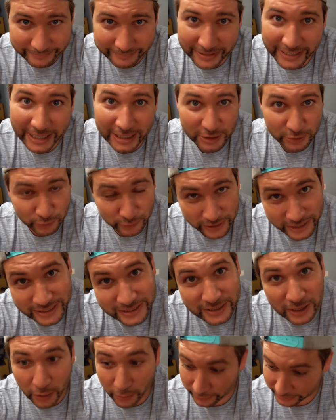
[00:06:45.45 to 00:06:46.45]
Because
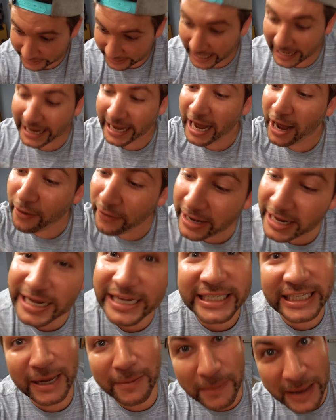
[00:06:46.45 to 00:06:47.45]
we's gonna take out
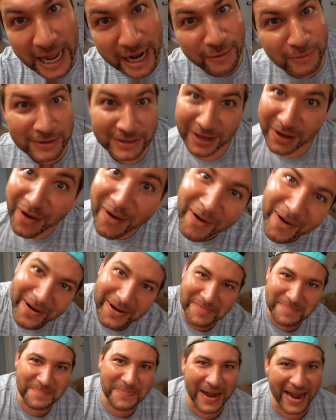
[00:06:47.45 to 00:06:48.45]
Easy Bake with a hard